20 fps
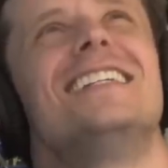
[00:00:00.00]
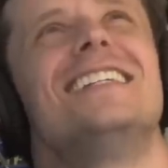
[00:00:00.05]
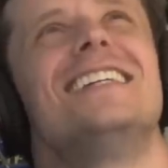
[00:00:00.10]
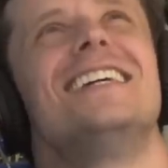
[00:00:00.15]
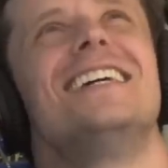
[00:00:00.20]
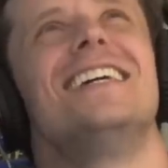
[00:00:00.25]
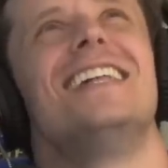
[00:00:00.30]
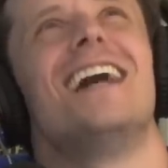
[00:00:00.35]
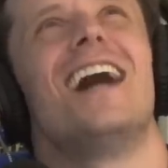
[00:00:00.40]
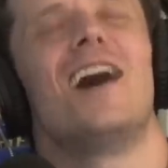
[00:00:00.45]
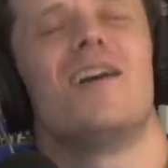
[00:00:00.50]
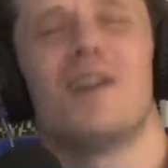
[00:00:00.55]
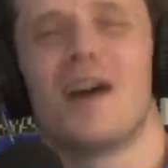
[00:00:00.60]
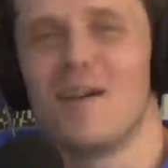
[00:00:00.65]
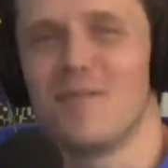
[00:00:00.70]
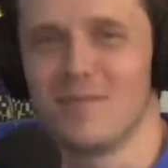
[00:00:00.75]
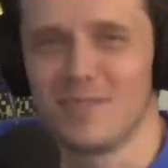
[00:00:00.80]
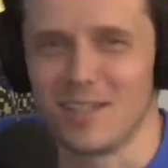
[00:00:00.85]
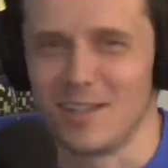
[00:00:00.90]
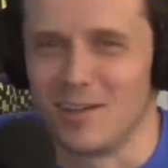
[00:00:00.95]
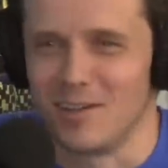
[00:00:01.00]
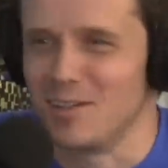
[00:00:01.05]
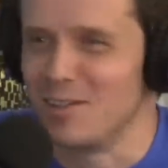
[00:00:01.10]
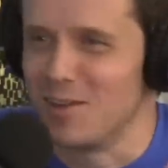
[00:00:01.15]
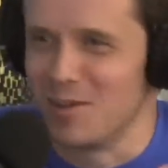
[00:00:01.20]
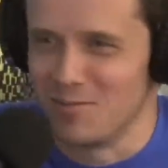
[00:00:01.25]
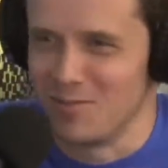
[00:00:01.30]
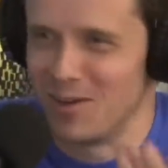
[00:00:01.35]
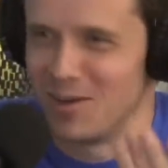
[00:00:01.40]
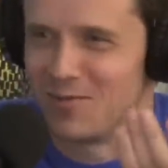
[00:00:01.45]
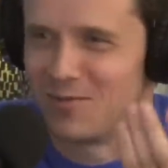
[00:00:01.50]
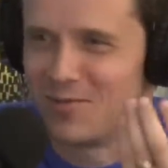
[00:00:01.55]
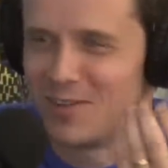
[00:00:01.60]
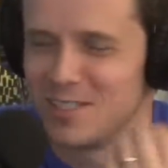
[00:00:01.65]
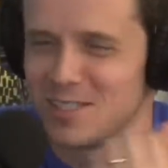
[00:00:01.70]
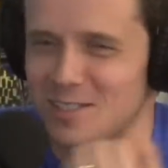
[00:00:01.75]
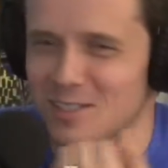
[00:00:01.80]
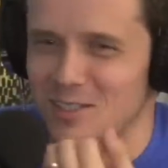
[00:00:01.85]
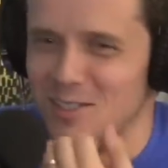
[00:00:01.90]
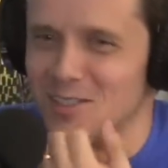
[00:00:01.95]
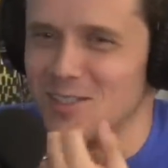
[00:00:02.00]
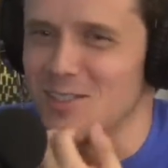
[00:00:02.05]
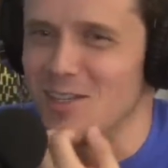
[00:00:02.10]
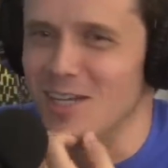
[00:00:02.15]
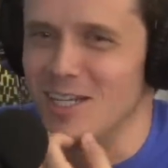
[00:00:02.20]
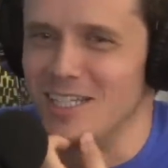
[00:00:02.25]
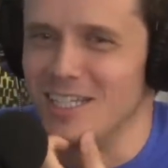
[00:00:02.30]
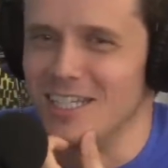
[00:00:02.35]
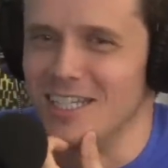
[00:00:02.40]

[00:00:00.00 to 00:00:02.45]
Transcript: did. I'm very physical. And so I